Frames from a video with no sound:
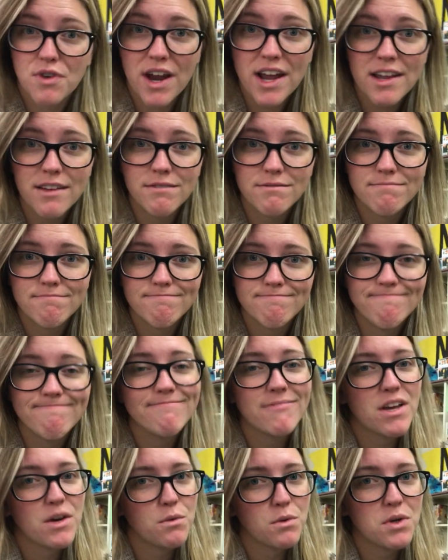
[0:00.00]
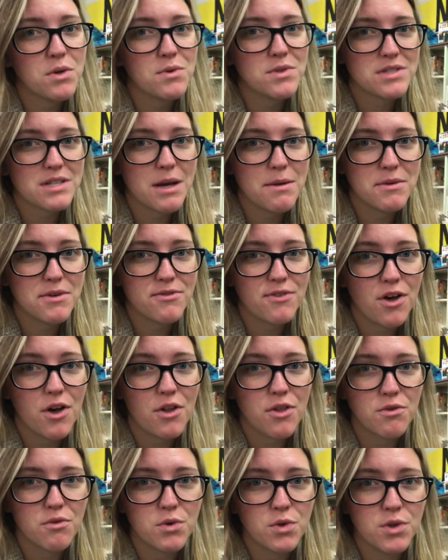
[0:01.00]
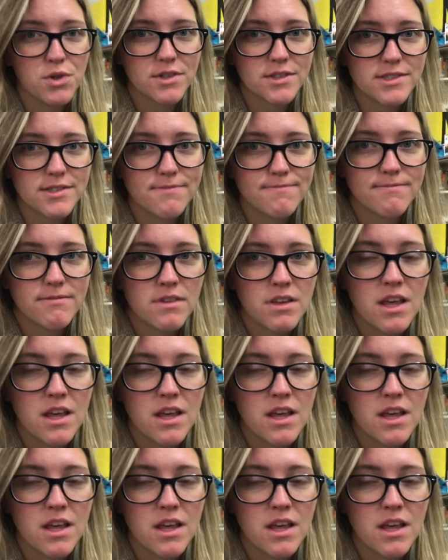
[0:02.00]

right and when it was time to follow the rules.